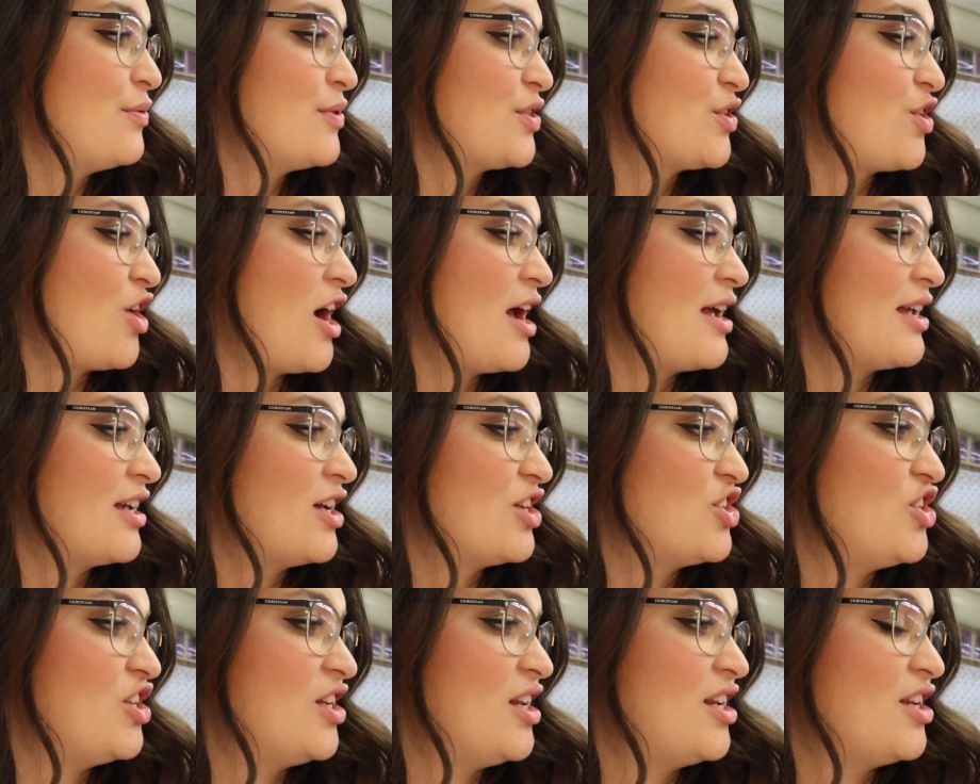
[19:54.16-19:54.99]
was crying
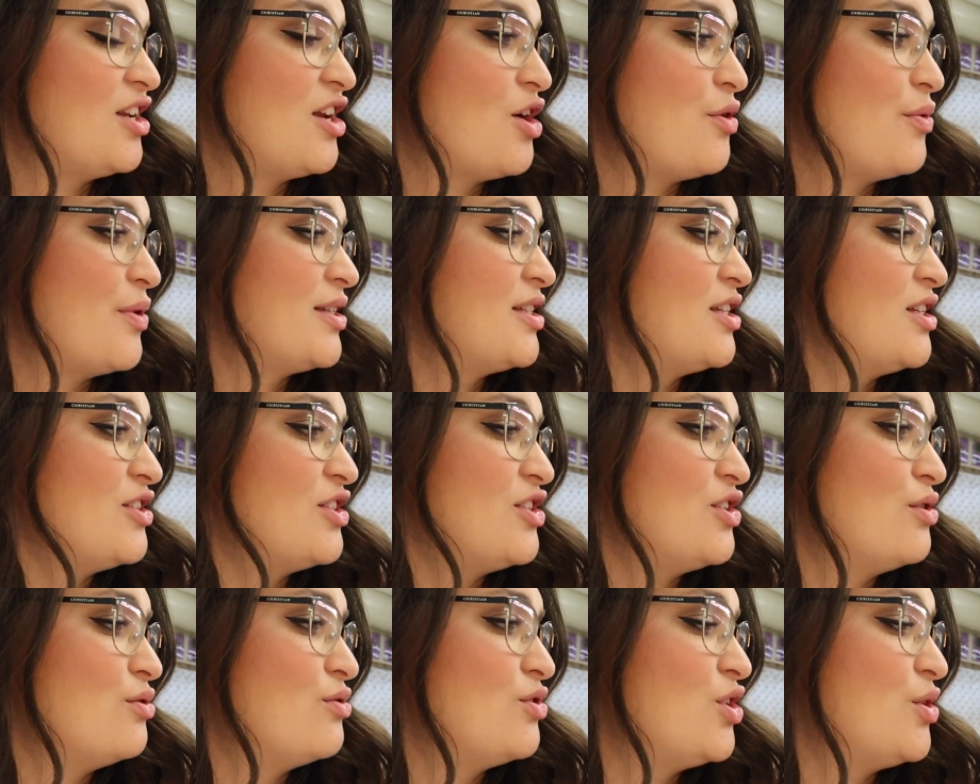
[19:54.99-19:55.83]
because she didn't know what to
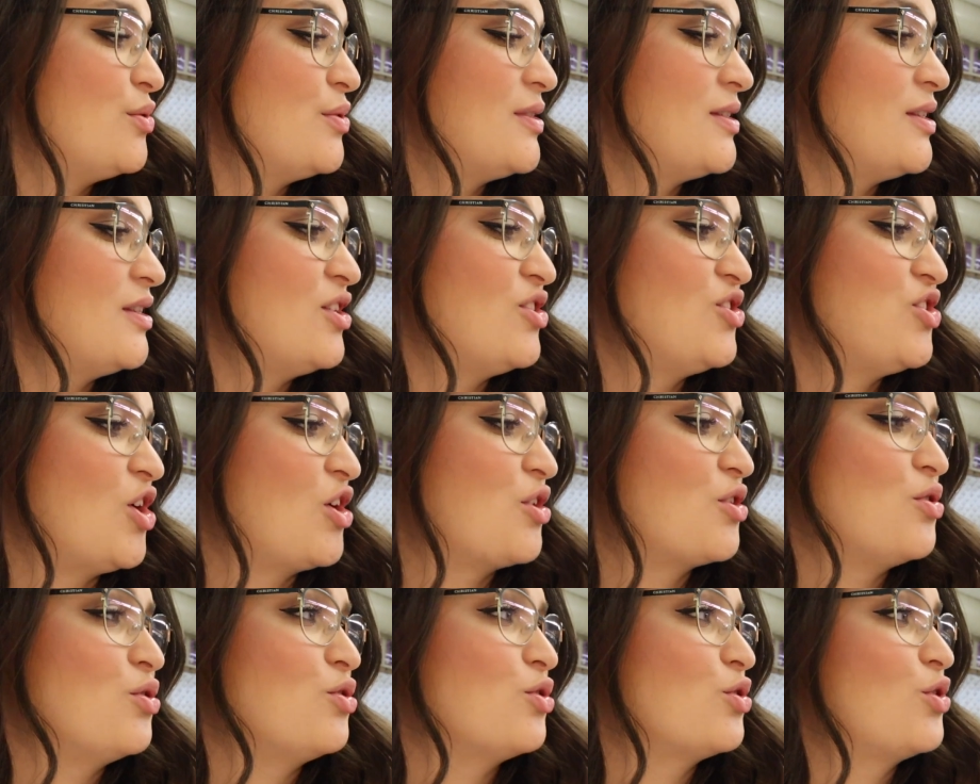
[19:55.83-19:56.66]
do. She was in the
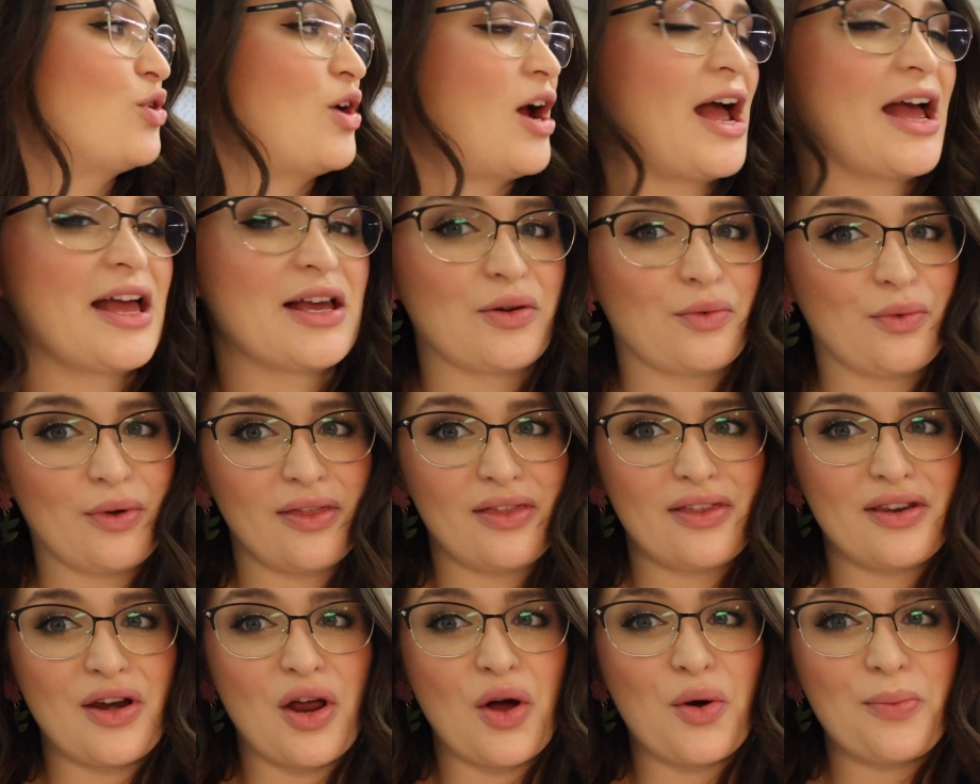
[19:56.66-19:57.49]
jungle crying
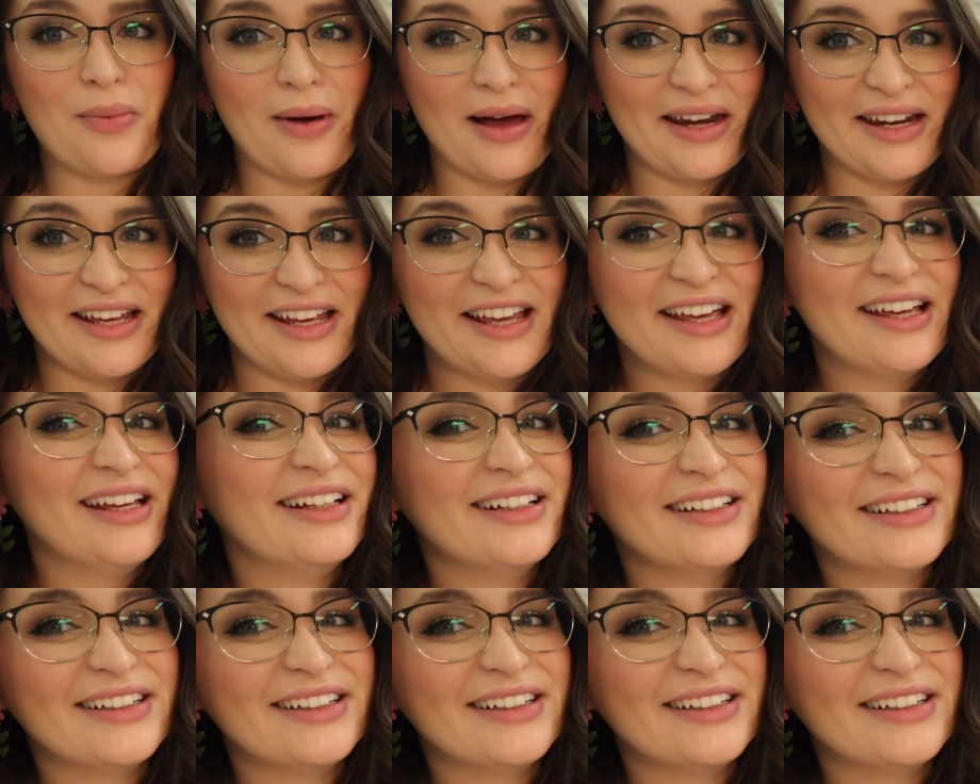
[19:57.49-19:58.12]
with nobody.